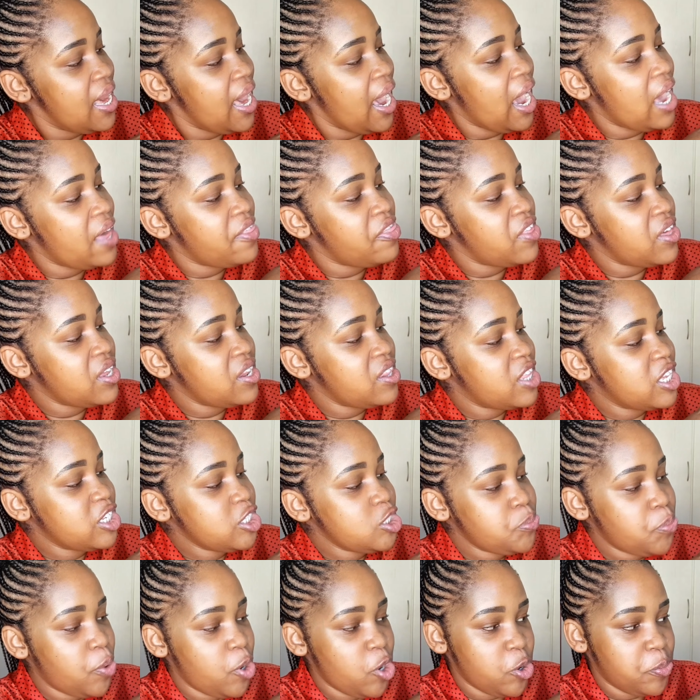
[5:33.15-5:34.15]
And then this
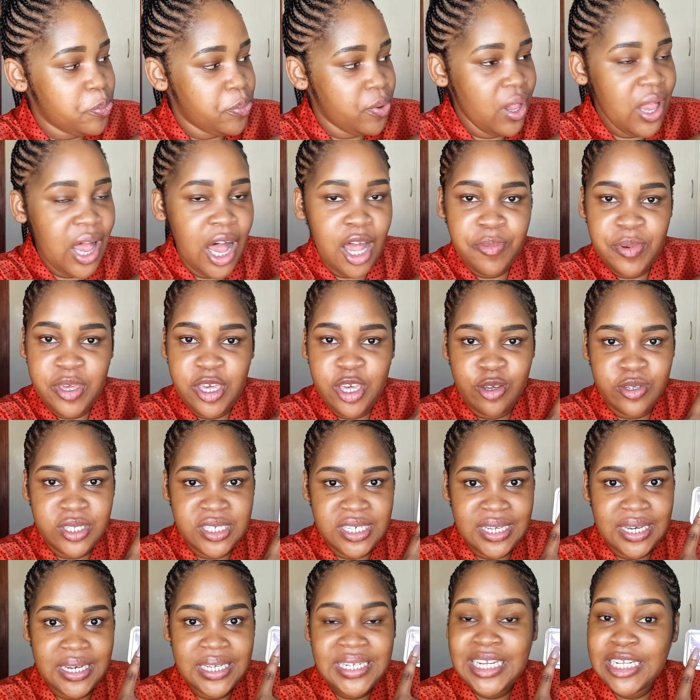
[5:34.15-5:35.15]
purple, I'll be
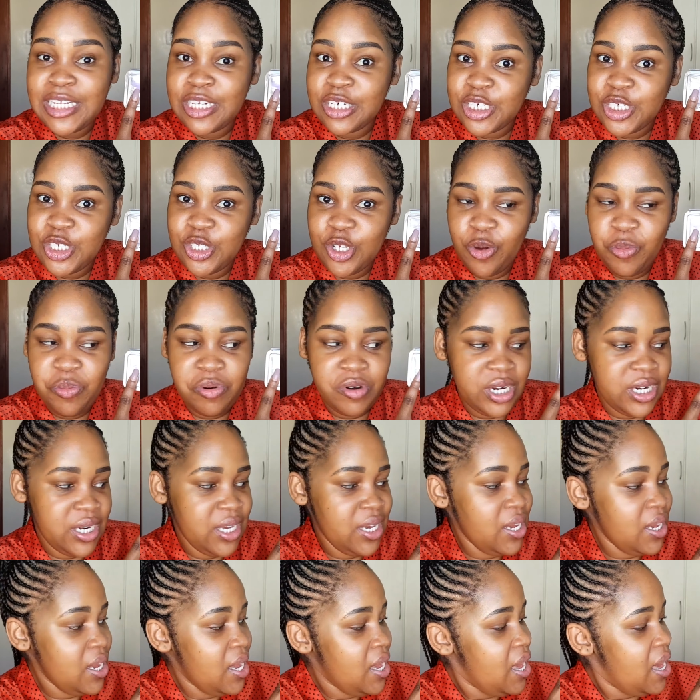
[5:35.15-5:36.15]
using it. It looks so
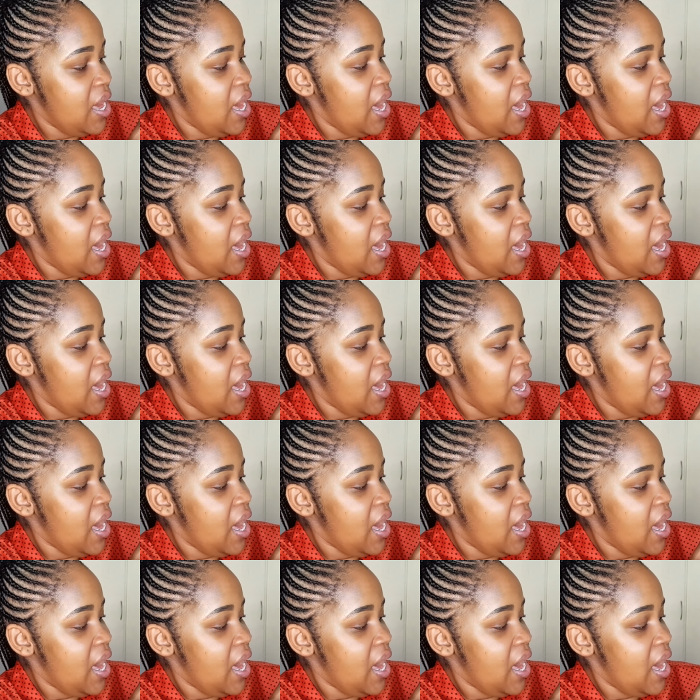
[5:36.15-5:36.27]
pretty.